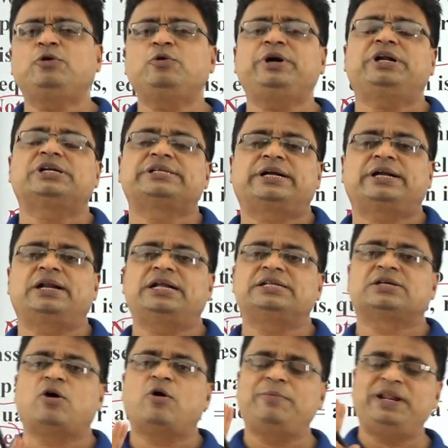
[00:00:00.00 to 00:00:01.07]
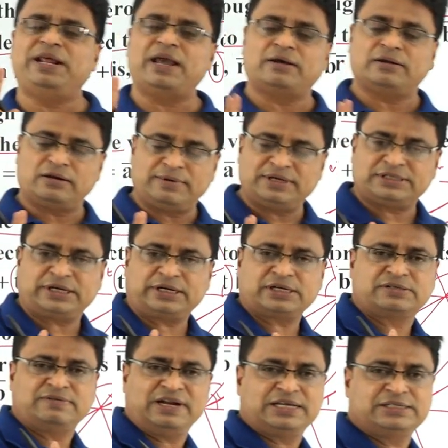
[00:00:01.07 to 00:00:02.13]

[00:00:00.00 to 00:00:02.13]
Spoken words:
two intersecting lines, how many angular bisectors will